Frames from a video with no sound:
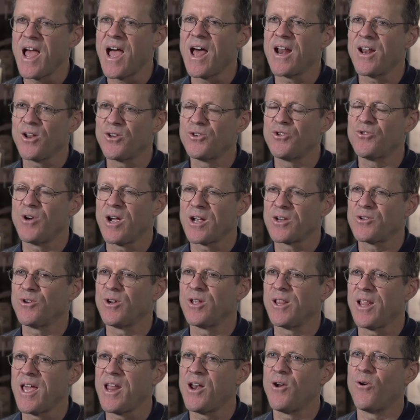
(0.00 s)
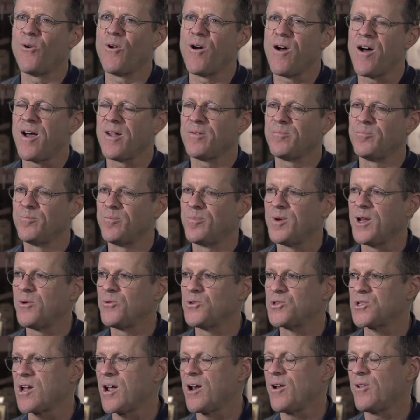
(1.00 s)
add a directory later on, but it
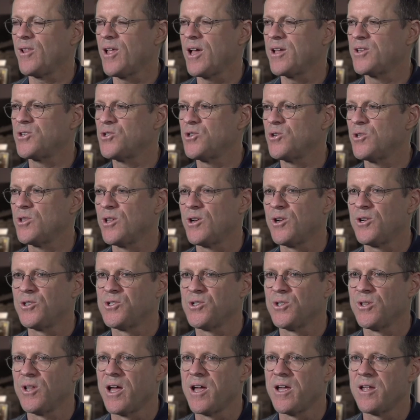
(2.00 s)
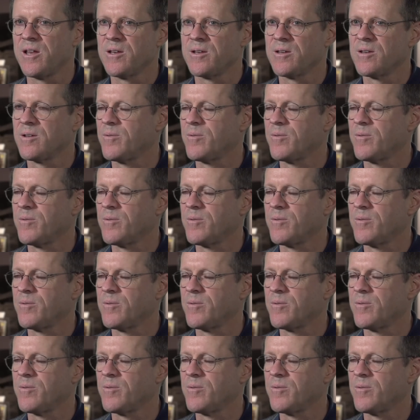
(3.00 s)
was kind of like too little, too late.